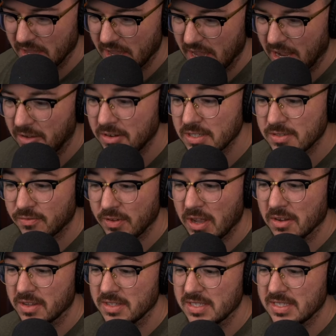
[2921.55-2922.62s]
how does
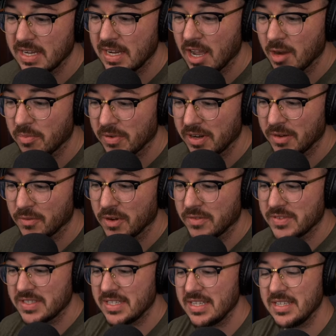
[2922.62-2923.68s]
Falcon stay upright on rough
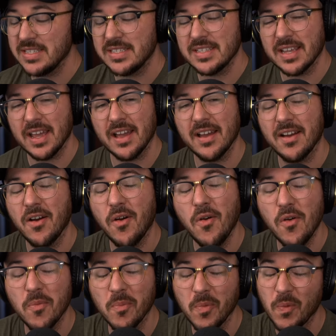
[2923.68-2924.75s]
seas home?